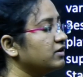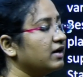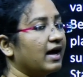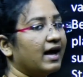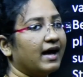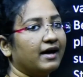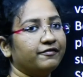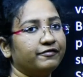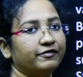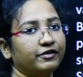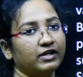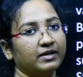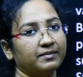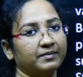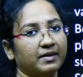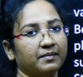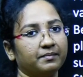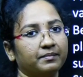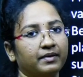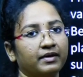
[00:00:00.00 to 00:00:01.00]
you have to
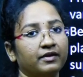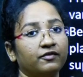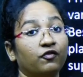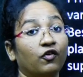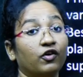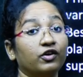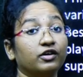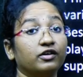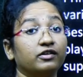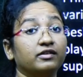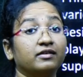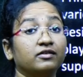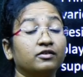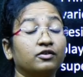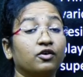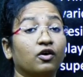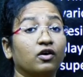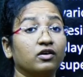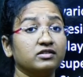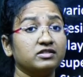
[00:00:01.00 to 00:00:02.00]
remember what are the
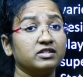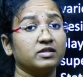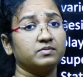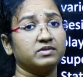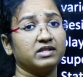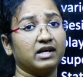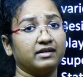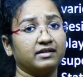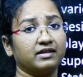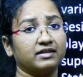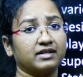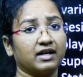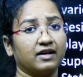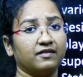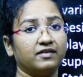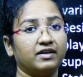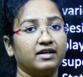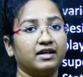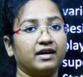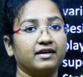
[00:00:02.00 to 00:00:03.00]
concepts that are
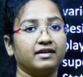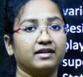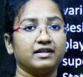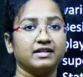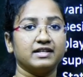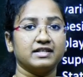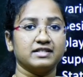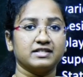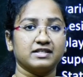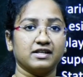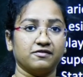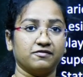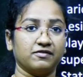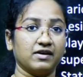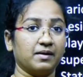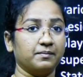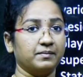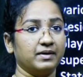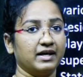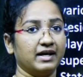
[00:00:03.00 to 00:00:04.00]
covered under National
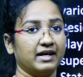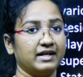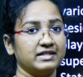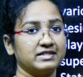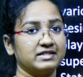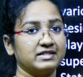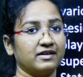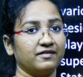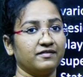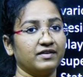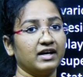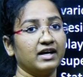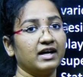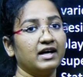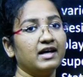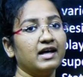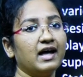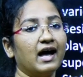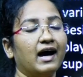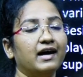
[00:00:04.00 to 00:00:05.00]
Family Health Survey
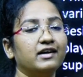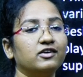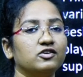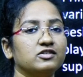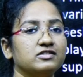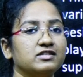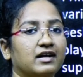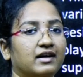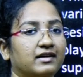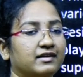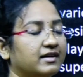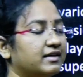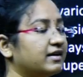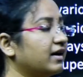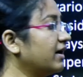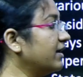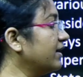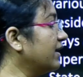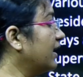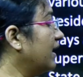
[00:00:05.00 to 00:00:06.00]
and also under our